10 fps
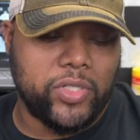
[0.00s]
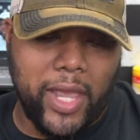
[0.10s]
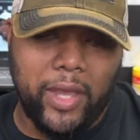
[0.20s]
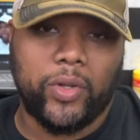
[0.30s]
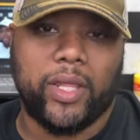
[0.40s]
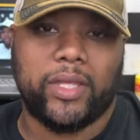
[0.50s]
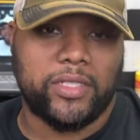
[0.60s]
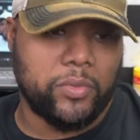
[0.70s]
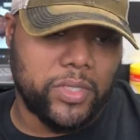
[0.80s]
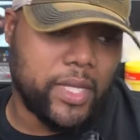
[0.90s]
you know, she held it
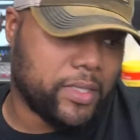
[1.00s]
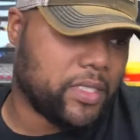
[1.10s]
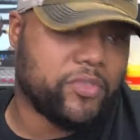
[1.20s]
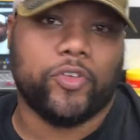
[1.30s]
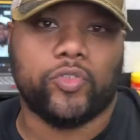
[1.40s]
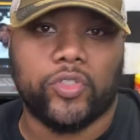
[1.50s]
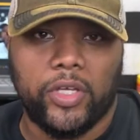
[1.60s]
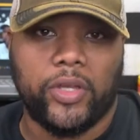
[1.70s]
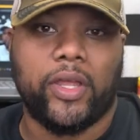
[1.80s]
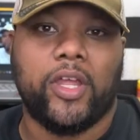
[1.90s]
and she was like, this feels
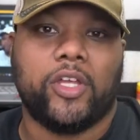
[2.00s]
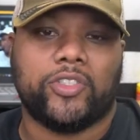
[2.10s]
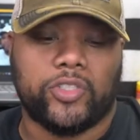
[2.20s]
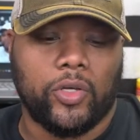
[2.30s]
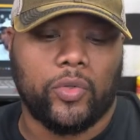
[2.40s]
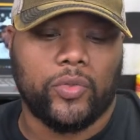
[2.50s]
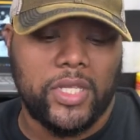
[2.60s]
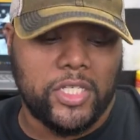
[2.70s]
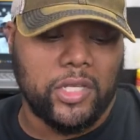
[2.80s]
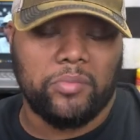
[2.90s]
good. So
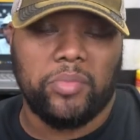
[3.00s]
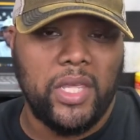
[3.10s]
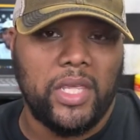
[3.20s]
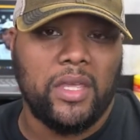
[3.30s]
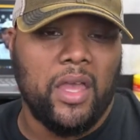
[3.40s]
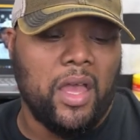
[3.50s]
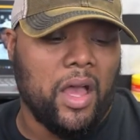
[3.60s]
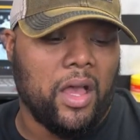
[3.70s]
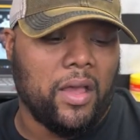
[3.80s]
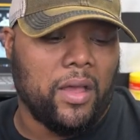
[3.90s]
this could be
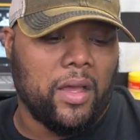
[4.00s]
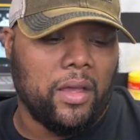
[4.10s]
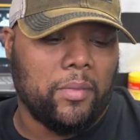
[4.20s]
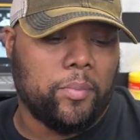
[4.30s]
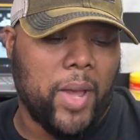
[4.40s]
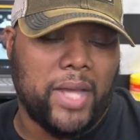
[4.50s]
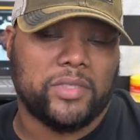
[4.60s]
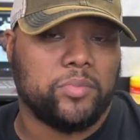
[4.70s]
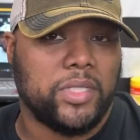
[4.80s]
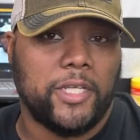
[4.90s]
uh,
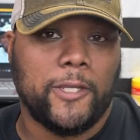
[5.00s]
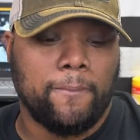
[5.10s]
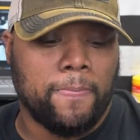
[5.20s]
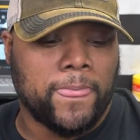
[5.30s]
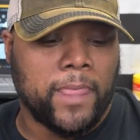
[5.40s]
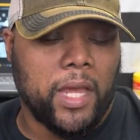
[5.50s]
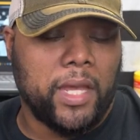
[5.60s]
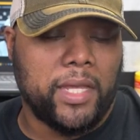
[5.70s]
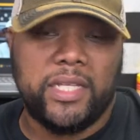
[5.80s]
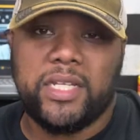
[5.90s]
possibly
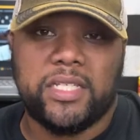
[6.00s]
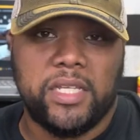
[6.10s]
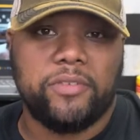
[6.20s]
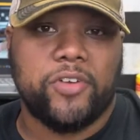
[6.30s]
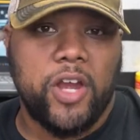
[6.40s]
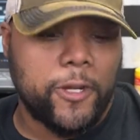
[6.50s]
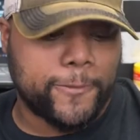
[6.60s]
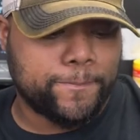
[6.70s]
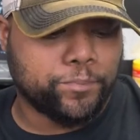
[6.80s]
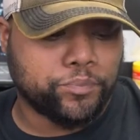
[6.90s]
uh, E D C for
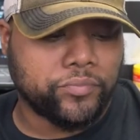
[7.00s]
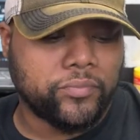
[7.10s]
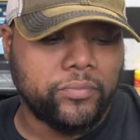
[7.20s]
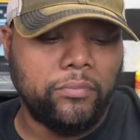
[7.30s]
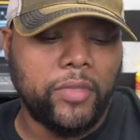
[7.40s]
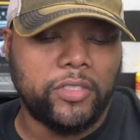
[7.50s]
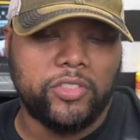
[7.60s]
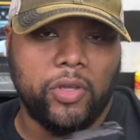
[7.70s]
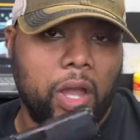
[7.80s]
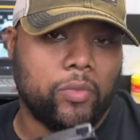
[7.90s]
her.
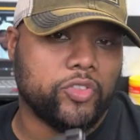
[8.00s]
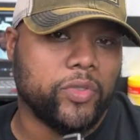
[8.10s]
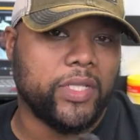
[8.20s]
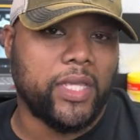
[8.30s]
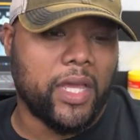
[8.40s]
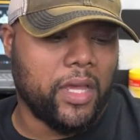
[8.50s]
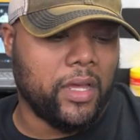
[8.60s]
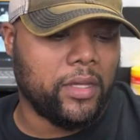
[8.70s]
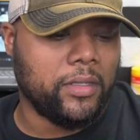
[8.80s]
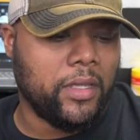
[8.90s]
So I was really,
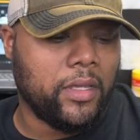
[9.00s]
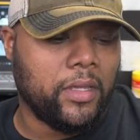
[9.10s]
uh,